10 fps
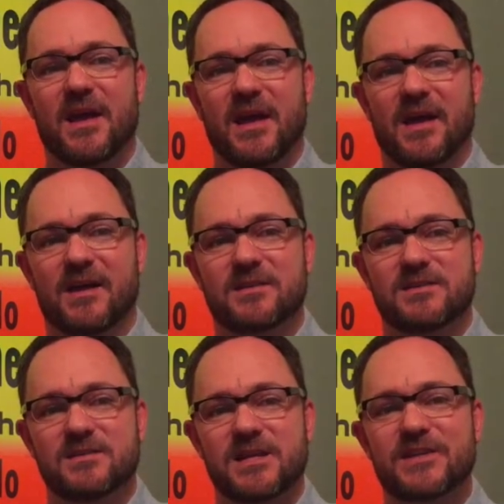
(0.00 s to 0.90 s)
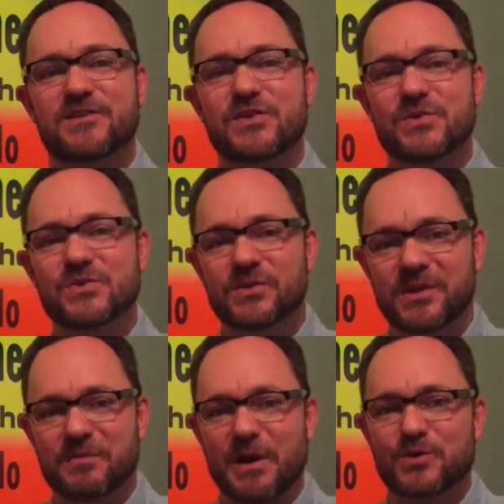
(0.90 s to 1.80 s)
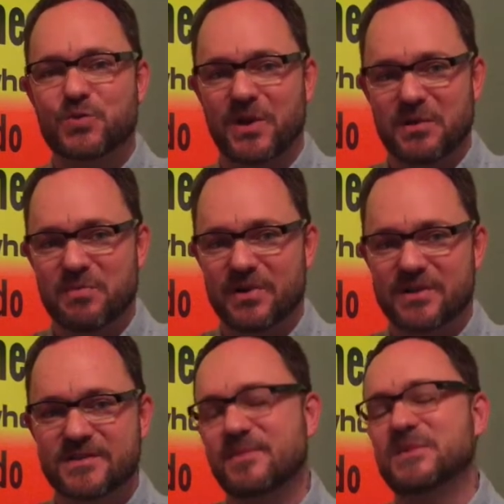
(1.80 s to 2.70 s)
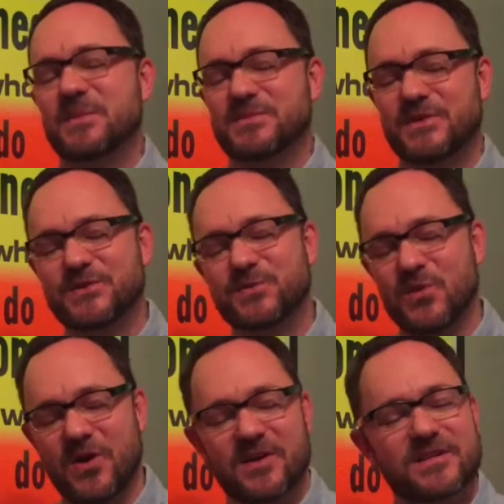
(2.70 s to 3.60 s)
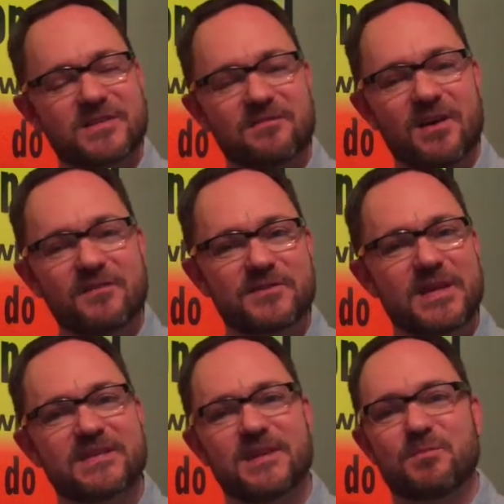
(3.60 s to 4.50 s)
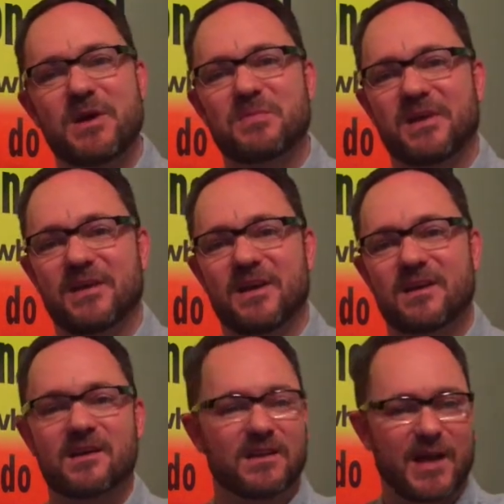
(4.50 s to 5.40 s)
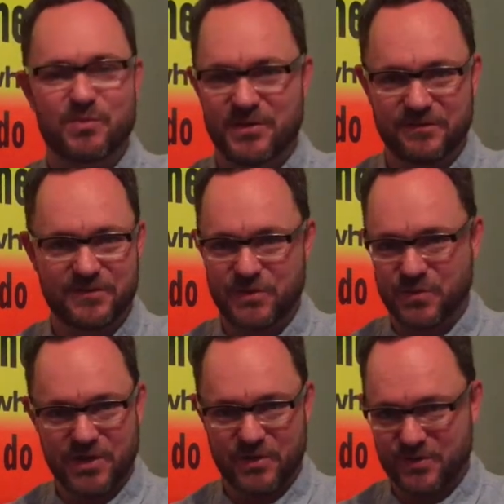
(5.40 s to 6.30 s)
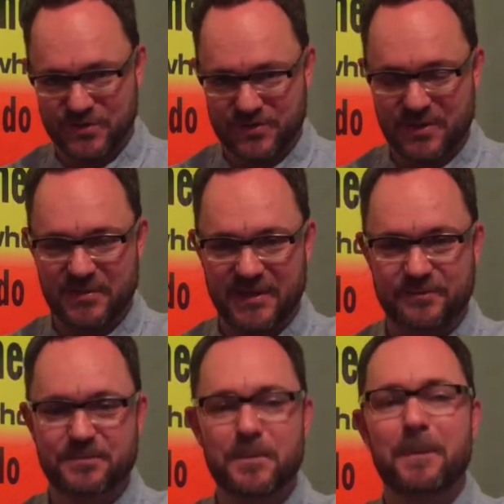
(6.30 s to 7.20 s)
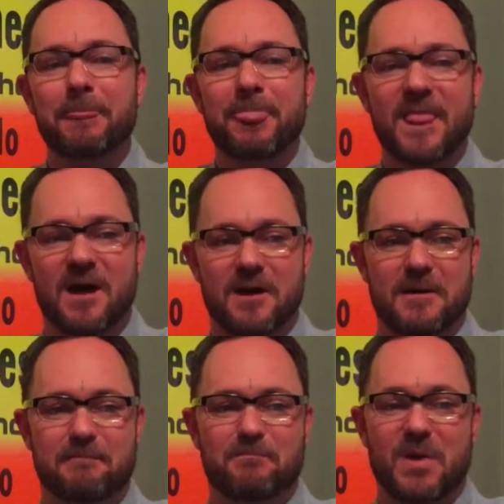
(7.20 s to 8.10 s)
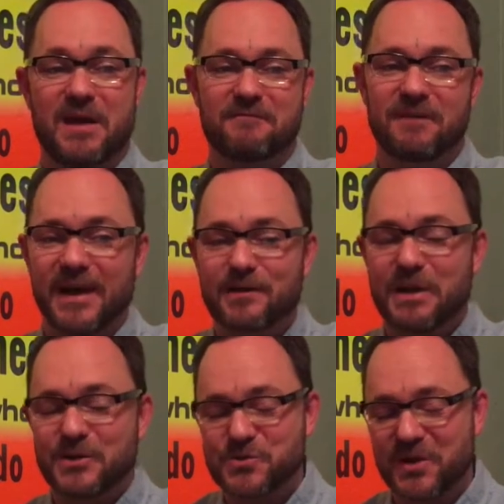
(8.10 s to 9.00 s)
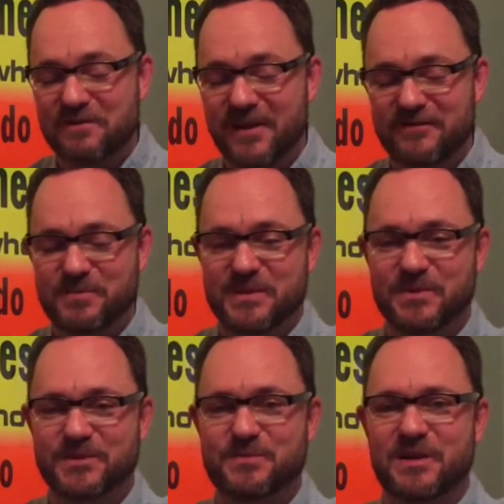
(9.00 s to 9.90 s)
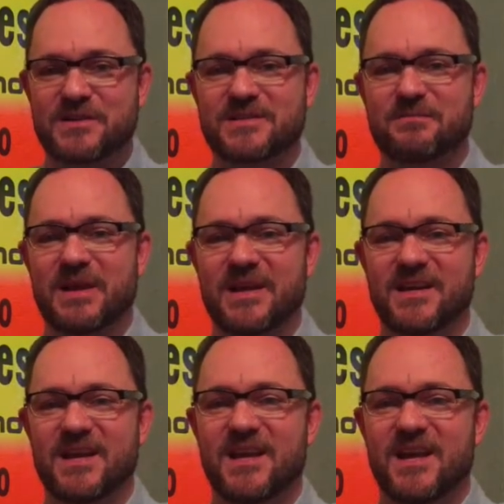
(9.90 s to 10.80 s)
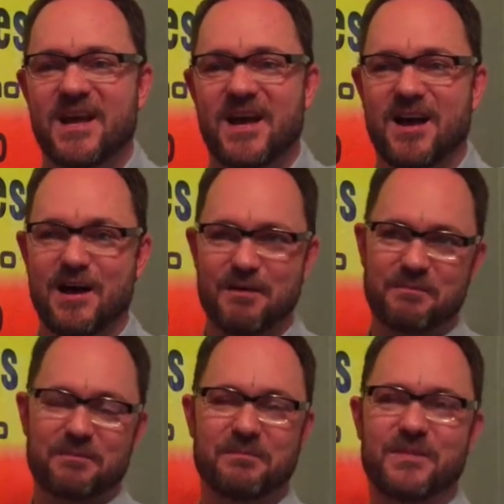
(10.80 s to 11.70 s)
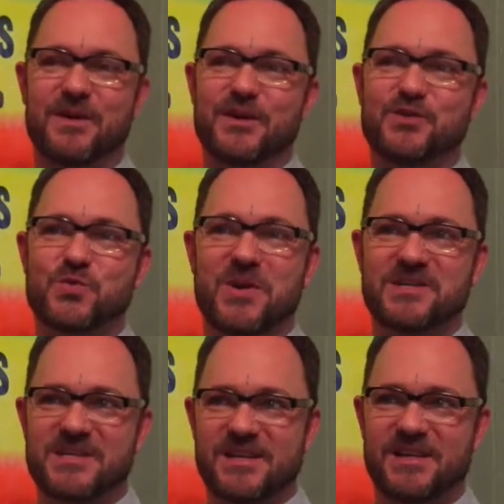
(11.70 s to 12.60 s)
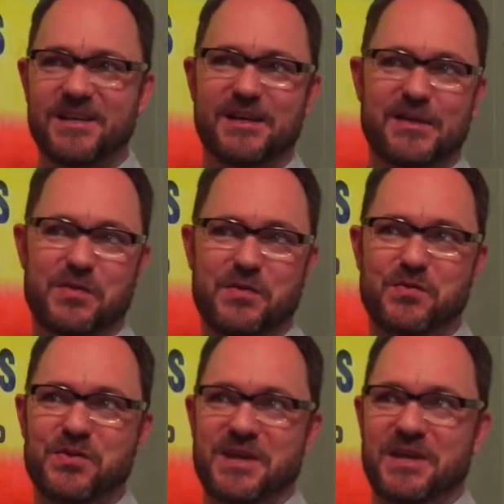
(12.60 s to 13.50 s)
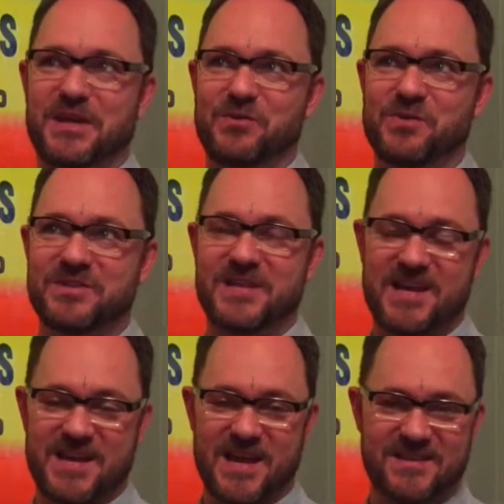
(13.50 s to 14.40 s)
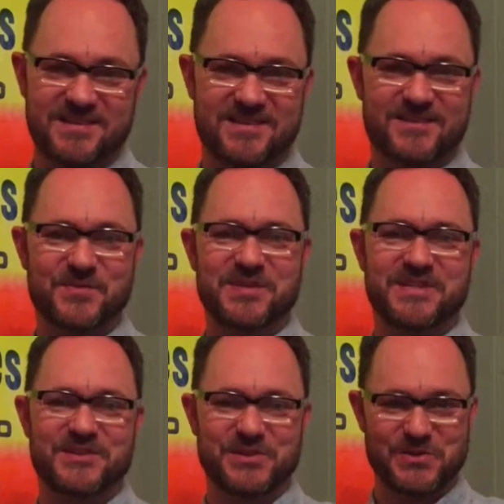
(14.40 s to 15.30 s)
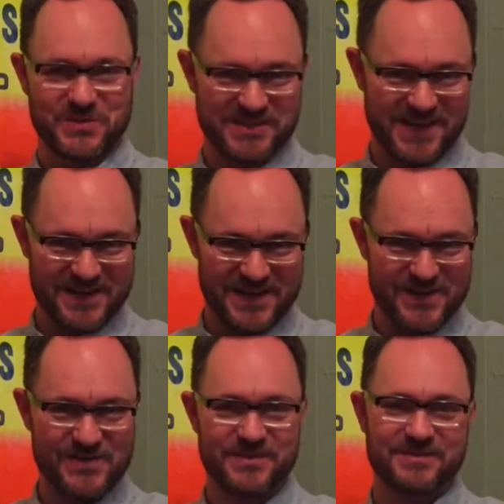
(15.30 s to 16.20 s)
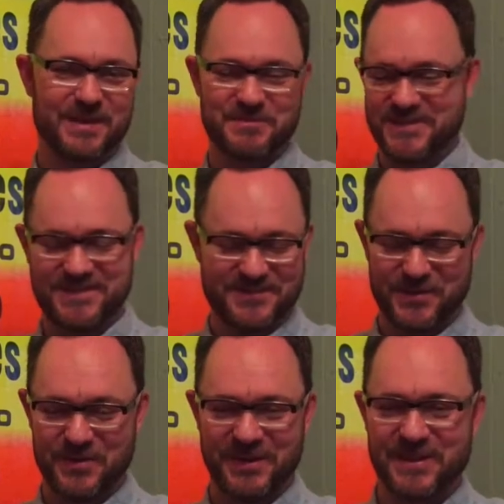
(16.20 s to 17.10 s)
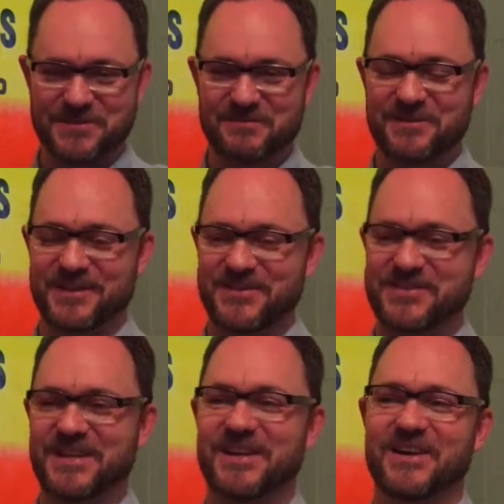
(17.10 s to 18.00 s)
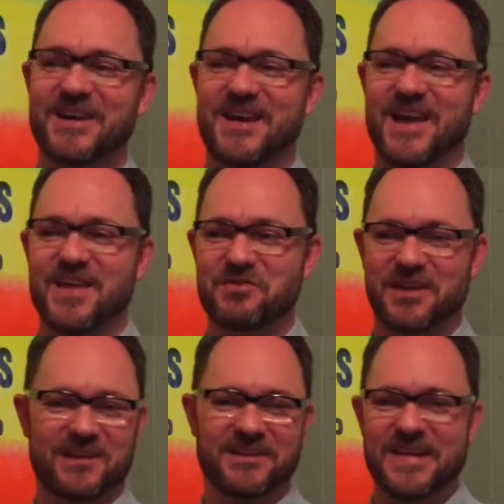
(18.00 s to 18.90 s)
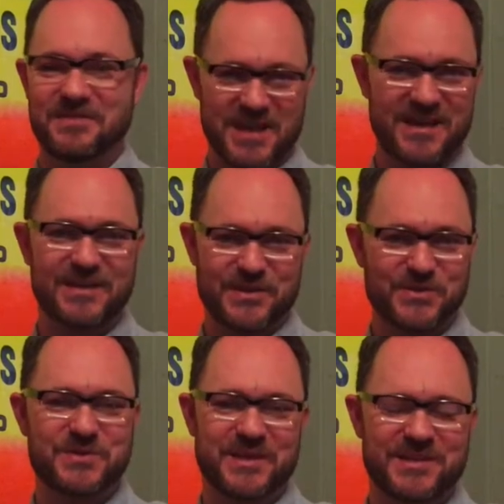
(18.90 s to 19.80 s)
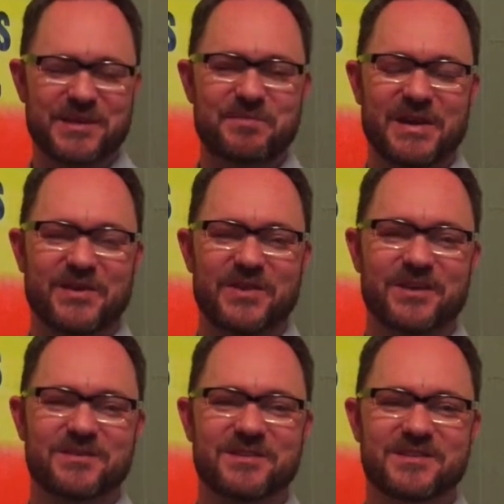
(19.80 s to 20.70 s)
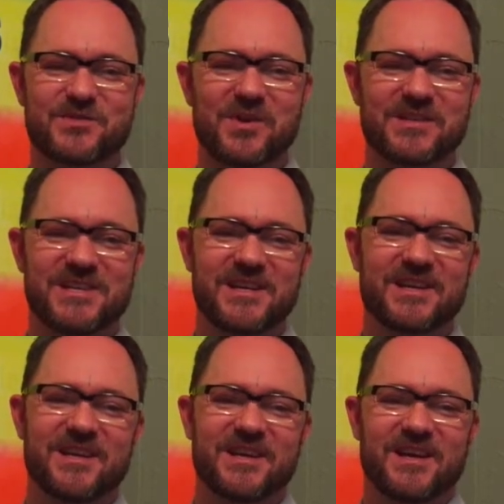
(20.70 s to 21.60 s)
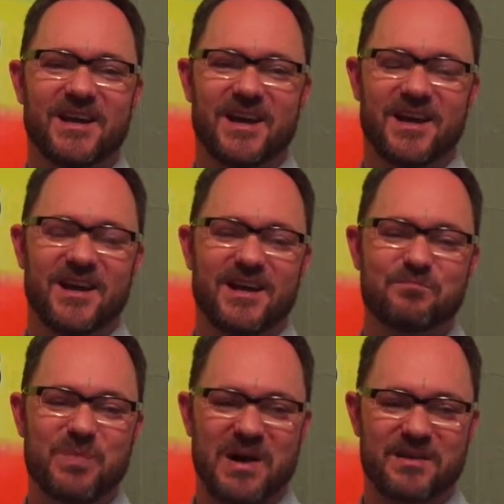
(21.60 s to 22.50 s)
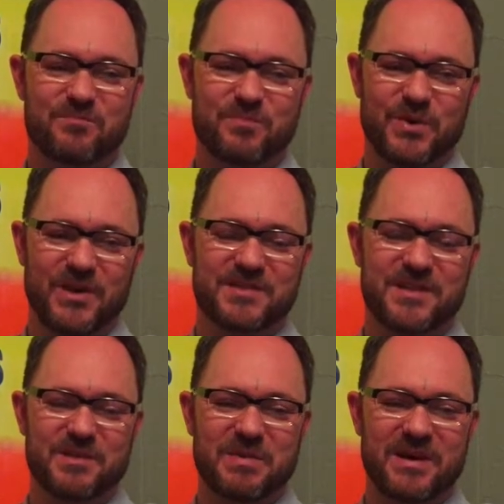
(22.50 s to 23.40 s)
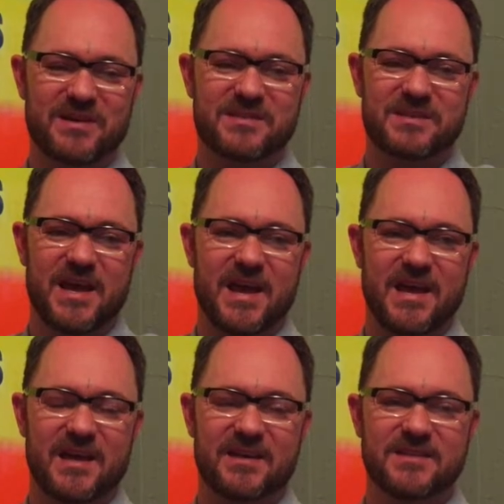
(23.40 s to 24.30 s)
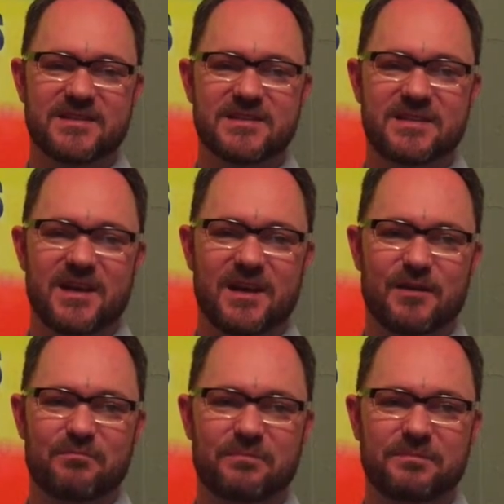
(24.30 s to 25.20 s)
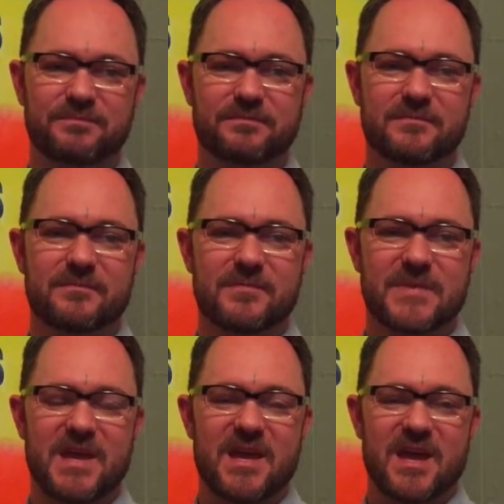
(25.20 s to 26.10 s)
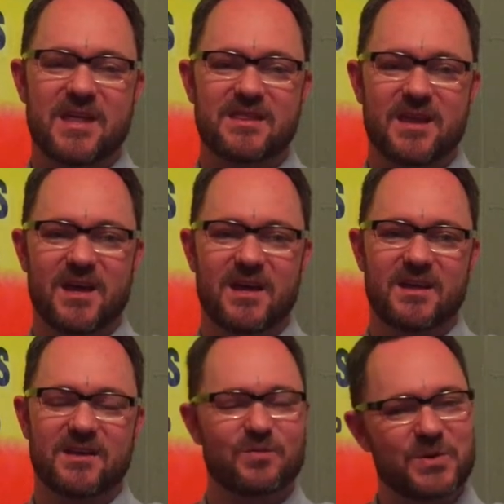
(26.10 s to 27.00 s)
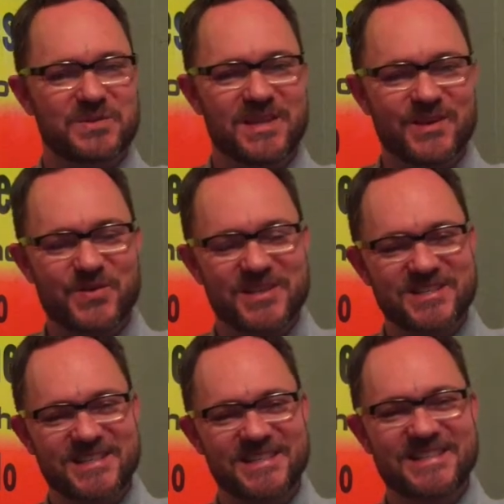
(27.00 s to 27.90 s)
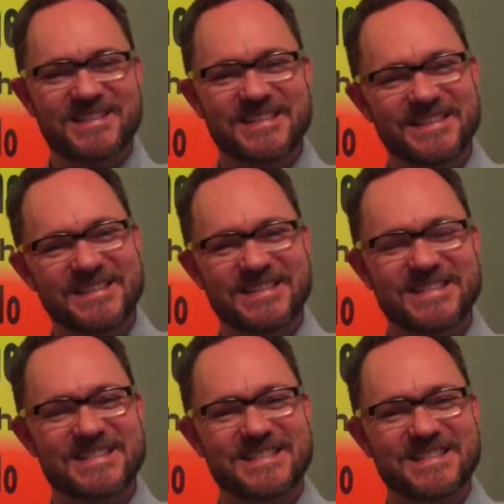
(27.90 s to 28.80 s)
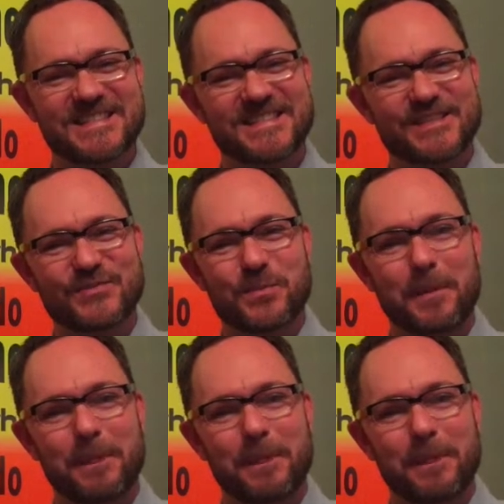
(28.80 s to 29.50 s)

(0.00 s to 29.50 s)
and it's usually about twenty books. Sometimes there's more artists involved because there might be uh, collaborative duos, mm-hmm, or something. Um, I invite about twenty-five people to participate. Um, twenty-three will say yes, twenty-two will say no. Mm. I'm just throwing out some figures here. And then in the end, it usually ends up being around twenty uh, books in the box. And, um, and then what was the other question? Uh, are they really books?